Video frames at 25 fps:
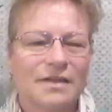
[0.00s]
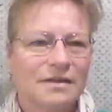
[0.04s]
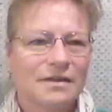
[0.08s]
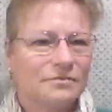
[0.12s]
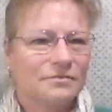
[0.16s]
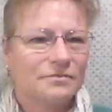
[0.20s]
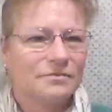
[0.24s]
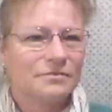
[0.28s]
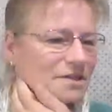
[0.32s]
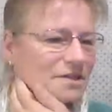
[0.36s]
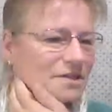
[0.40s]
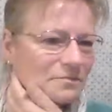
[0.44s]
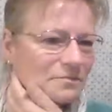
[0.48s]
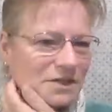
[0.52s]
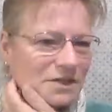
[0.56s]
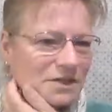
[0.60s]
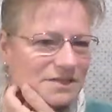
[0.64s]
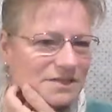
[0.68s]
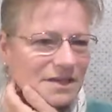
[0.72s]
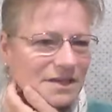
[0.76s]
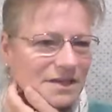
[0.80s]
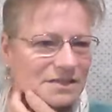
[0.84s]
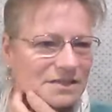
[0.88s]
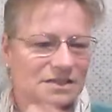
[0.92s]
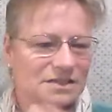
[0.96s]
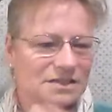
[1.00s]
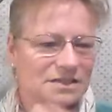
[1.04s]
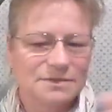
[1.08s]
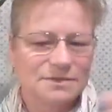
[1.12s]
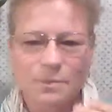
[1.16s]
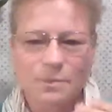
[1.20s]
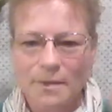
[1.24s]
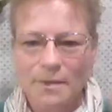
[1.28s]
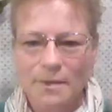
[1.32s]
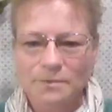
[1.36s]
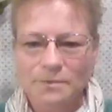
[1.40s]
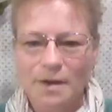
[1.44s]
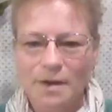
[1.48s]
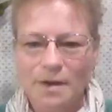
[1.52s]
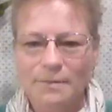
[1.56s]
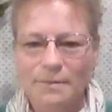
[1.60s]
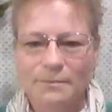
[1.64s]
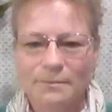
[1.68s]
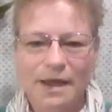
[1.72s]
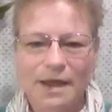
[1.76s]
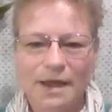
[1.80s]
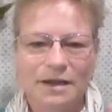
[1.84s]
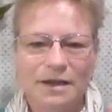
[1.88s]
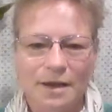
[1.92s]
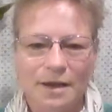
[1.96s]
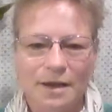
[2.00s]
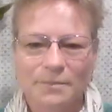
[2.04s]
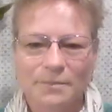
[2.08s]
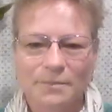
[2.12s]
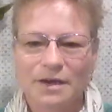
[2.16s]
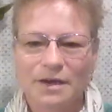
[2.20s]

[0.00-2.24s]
that for some reason has just popped back up.